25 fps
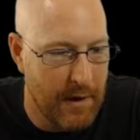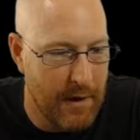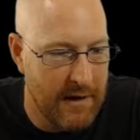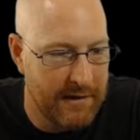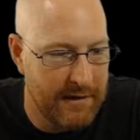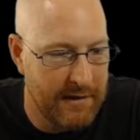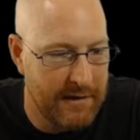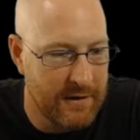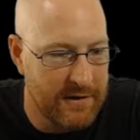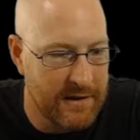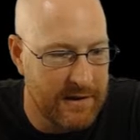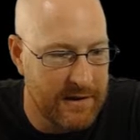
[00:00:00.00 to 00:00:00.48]

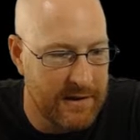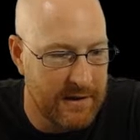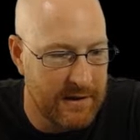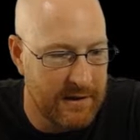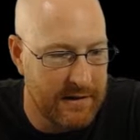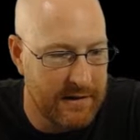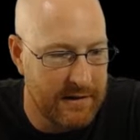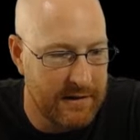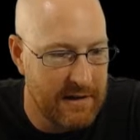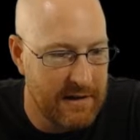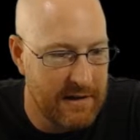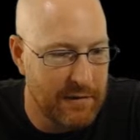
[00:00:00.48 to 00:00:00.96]
But there's
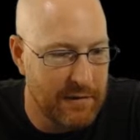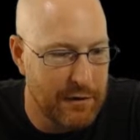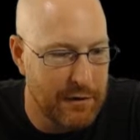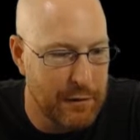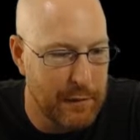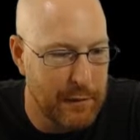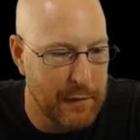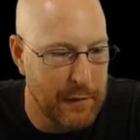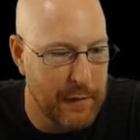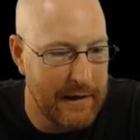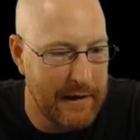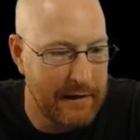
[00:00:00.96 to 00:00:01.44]
a
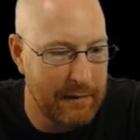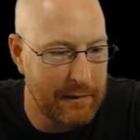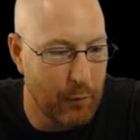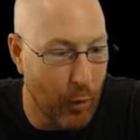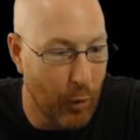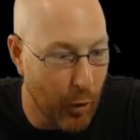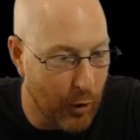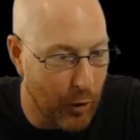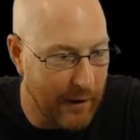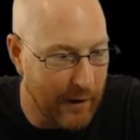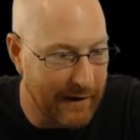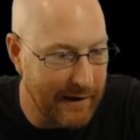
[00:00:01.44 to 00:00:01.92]
difference
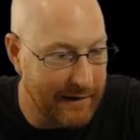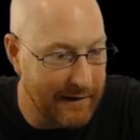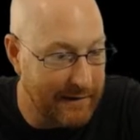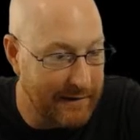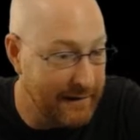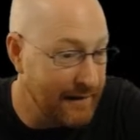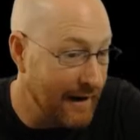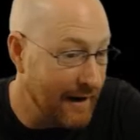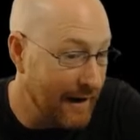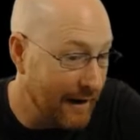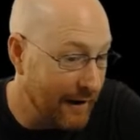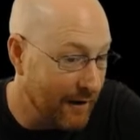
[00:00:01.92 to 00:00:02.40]
between warning
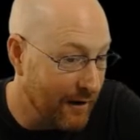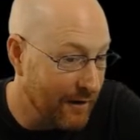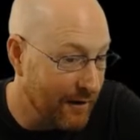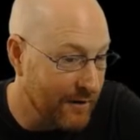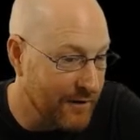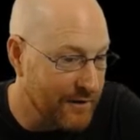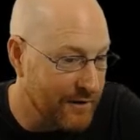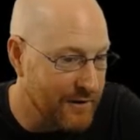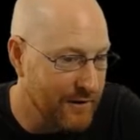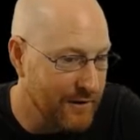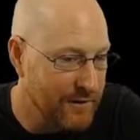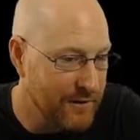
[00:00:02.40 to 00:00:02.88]
and an
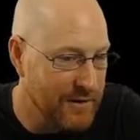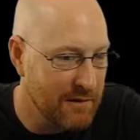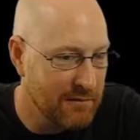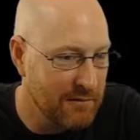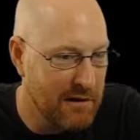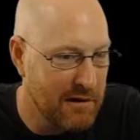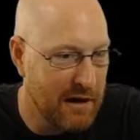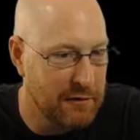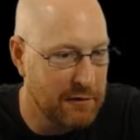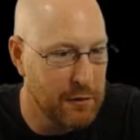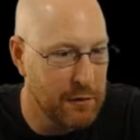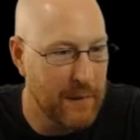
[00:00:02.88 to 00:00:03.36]
error. So
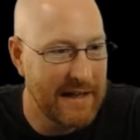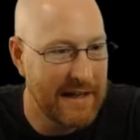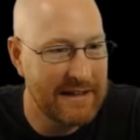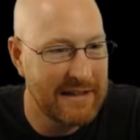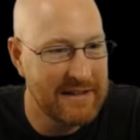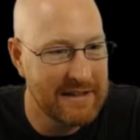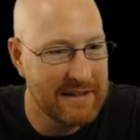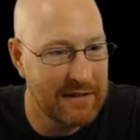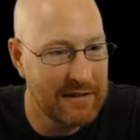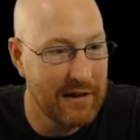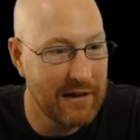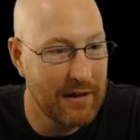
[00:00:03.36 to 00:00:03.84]
sometimes we
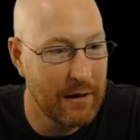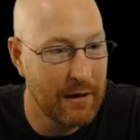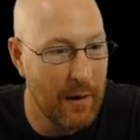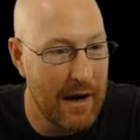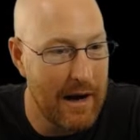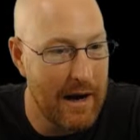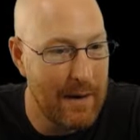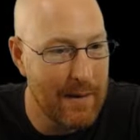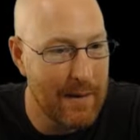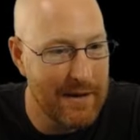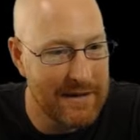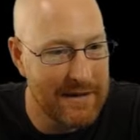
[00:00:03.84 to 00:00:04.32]
can still get
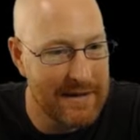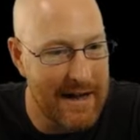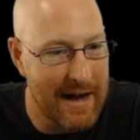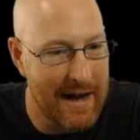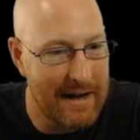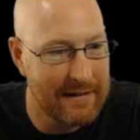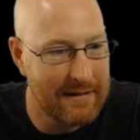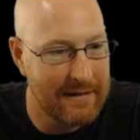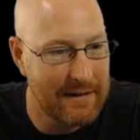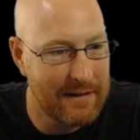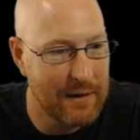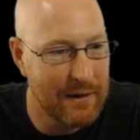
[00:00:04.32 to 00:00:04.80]
away with
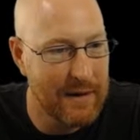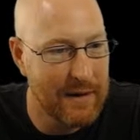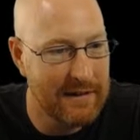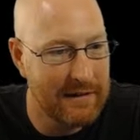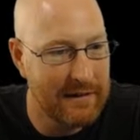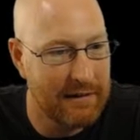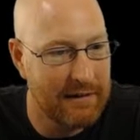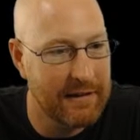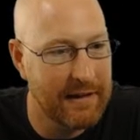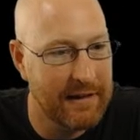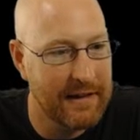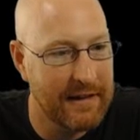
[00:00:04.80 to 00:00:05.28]
not
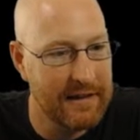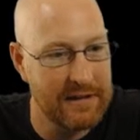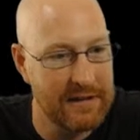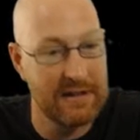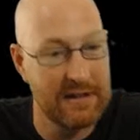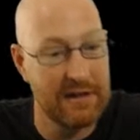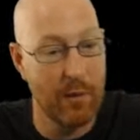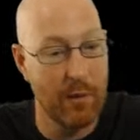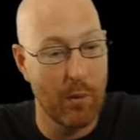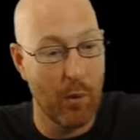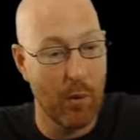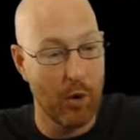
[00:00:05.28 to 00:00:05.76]
doing the
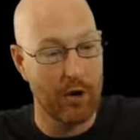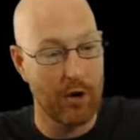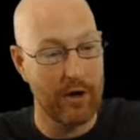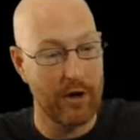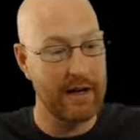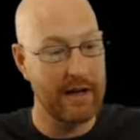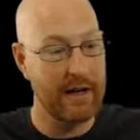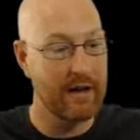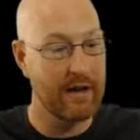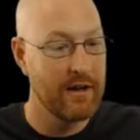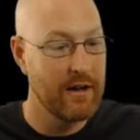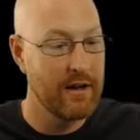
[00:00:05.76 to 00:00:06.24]
things in the
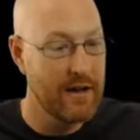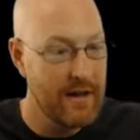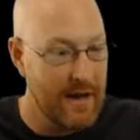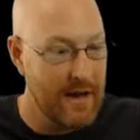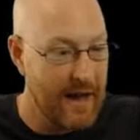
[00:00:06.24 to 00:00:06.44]
warning.